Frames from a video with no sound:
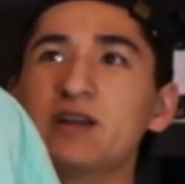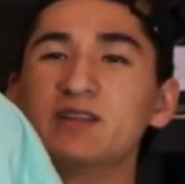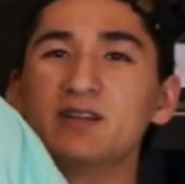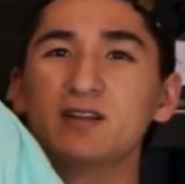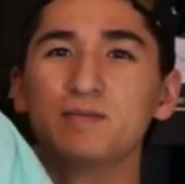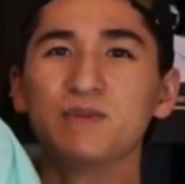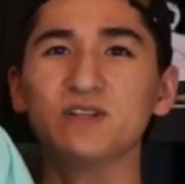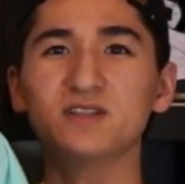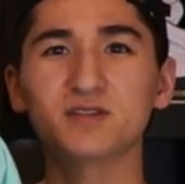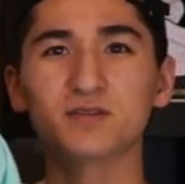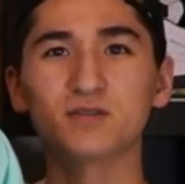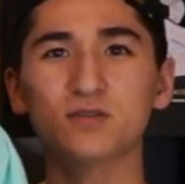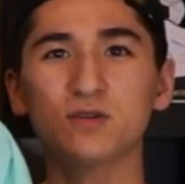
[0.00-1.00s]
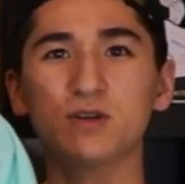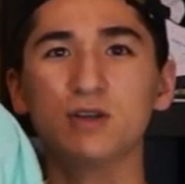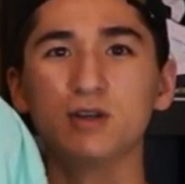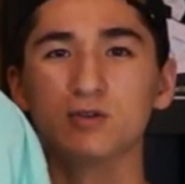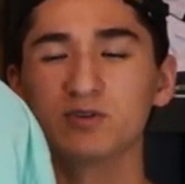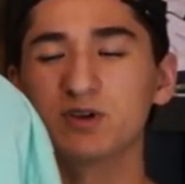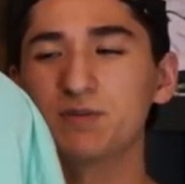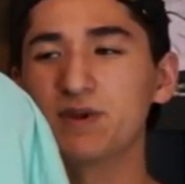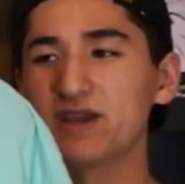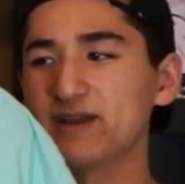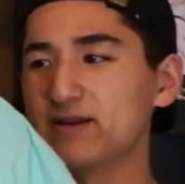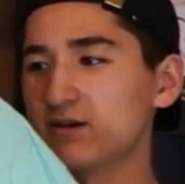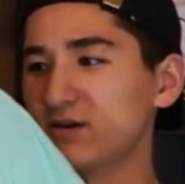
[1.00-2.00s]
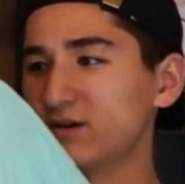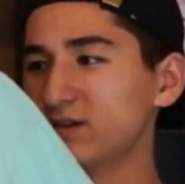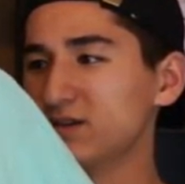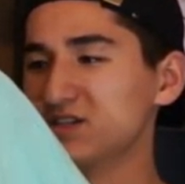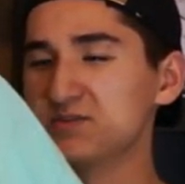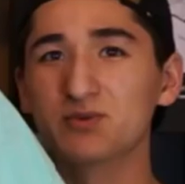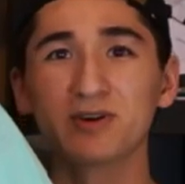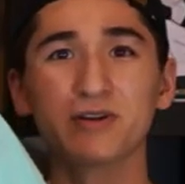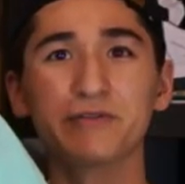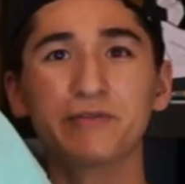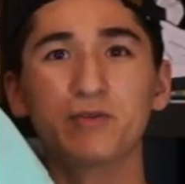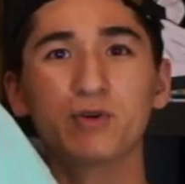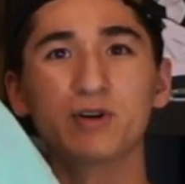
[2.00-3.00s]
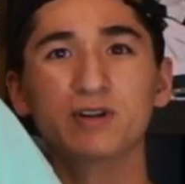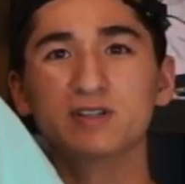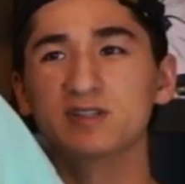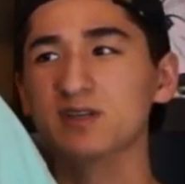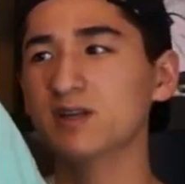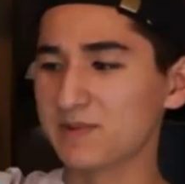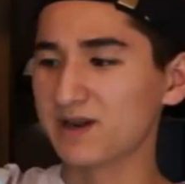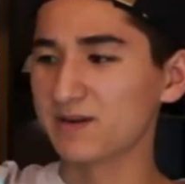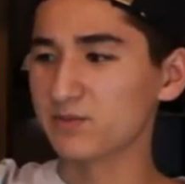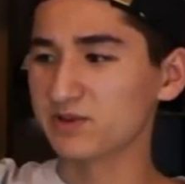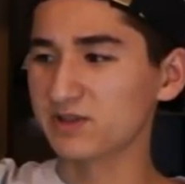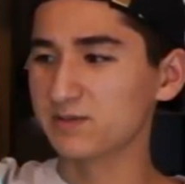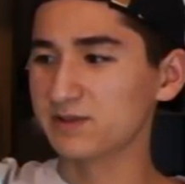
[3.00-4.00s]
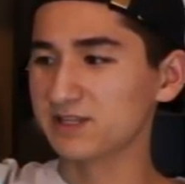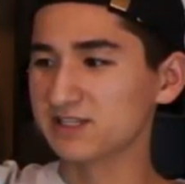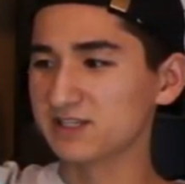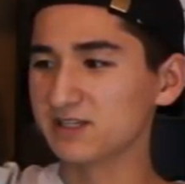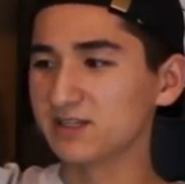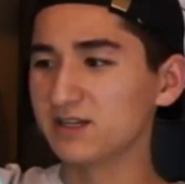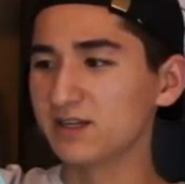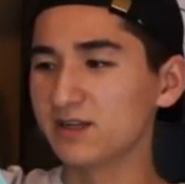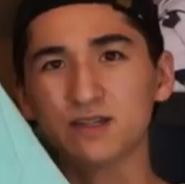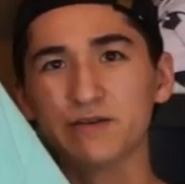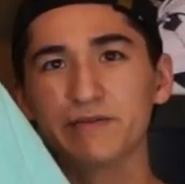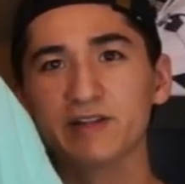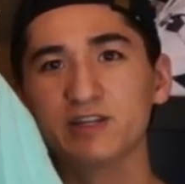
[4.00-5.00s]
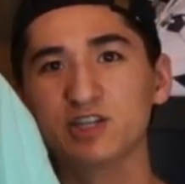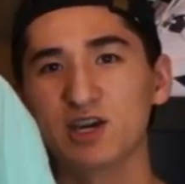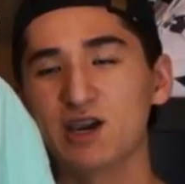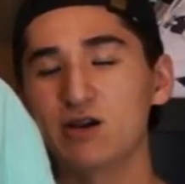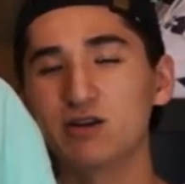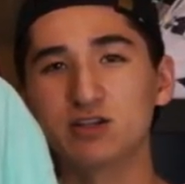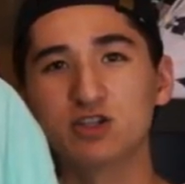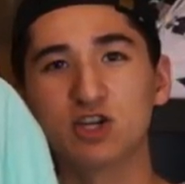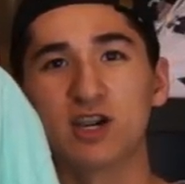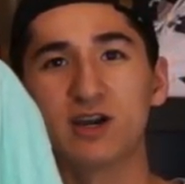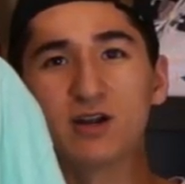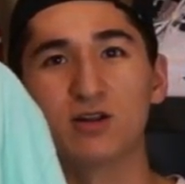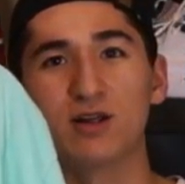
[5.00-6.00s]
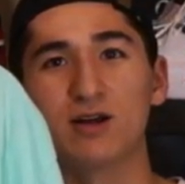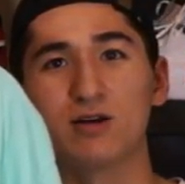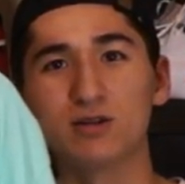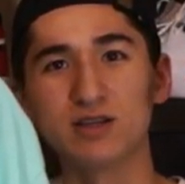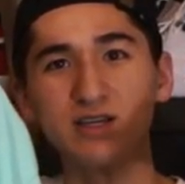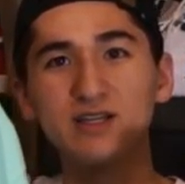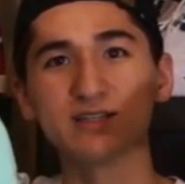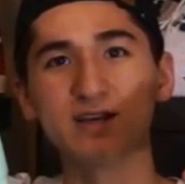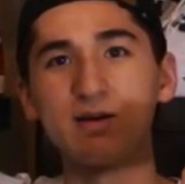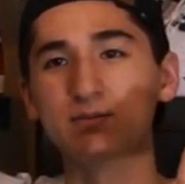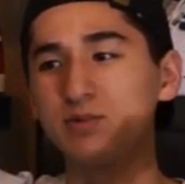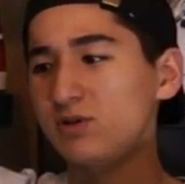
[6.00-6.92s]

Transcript: I did a midsole repaint on his Bred 4s. Met up with him in the city. Definitely check out his channel. I'll link it down